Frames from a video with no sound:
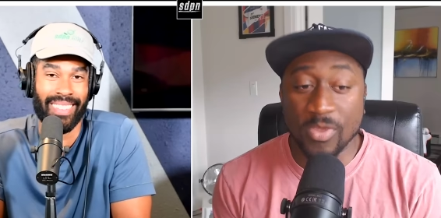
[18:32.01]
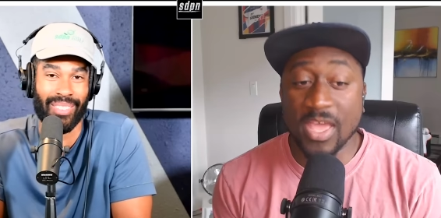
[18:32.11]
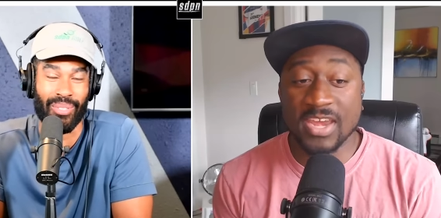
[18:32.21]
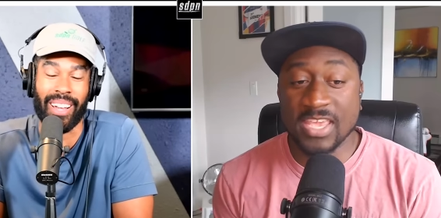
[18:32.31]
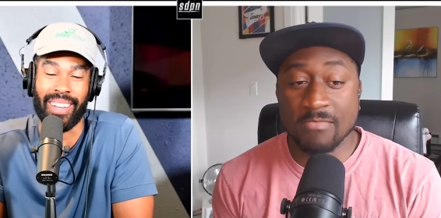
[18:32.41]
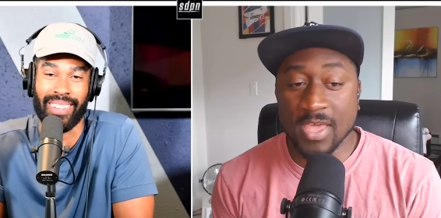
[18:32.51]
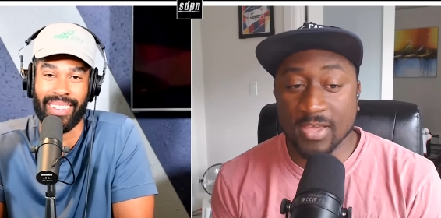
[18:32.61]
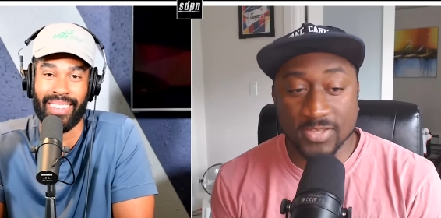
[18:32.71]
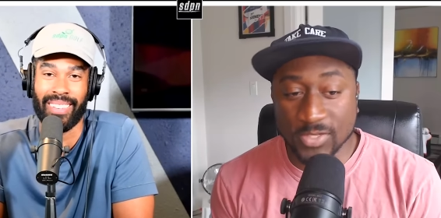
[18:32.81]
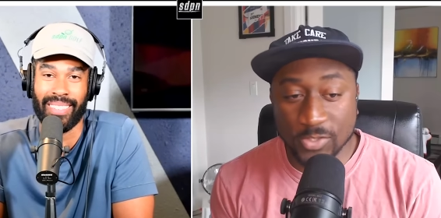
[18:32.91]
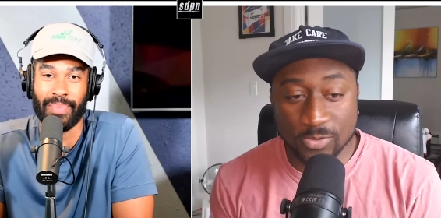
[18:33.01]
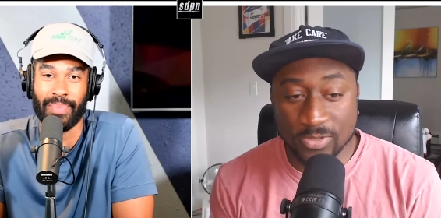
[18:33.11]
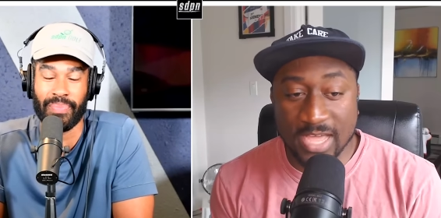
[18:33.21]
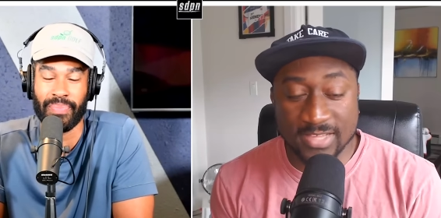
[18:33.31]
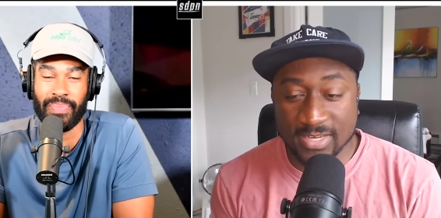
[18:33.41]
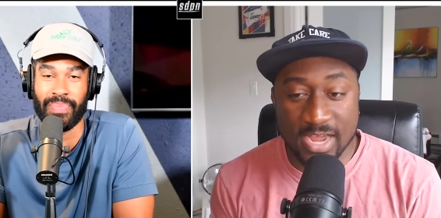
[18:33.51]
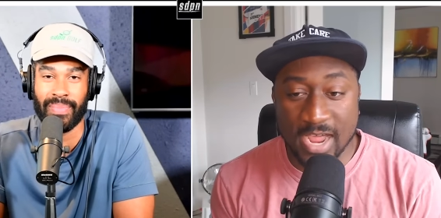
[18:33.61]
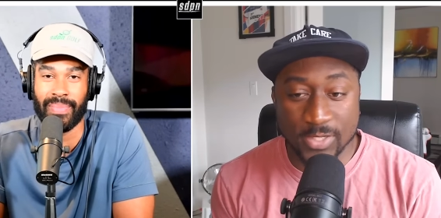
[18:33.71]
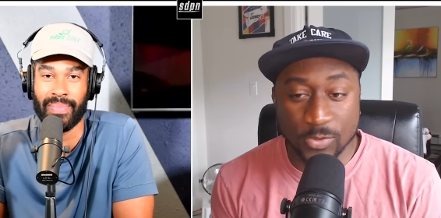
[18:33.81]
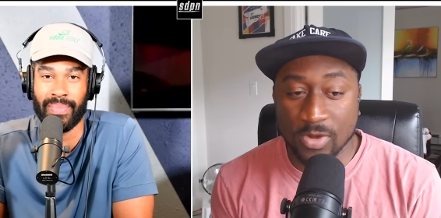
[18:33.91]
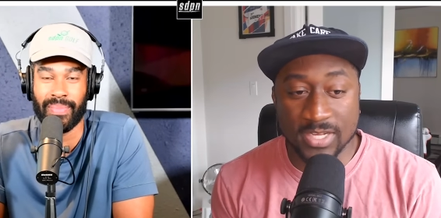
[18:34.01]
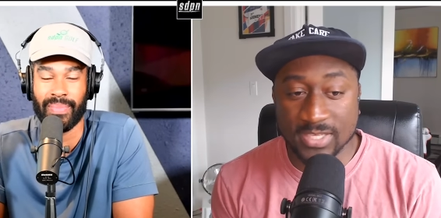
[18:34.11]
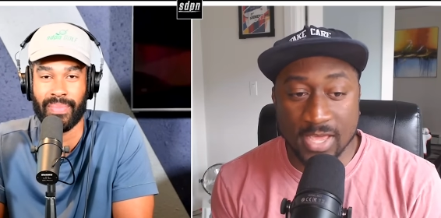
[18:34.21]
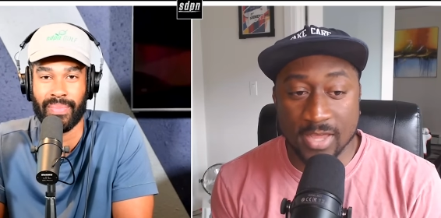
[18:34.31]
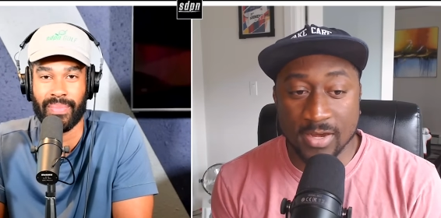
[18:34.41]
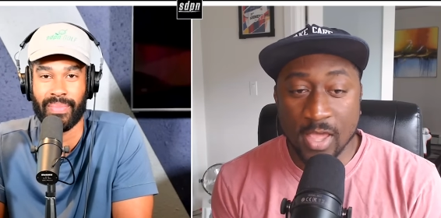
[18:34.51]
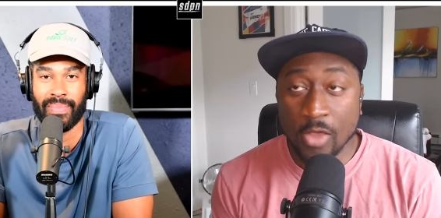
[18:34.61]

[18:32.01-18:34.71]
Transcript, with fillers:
Speaker 1: We right. had emails in 2009, 2010.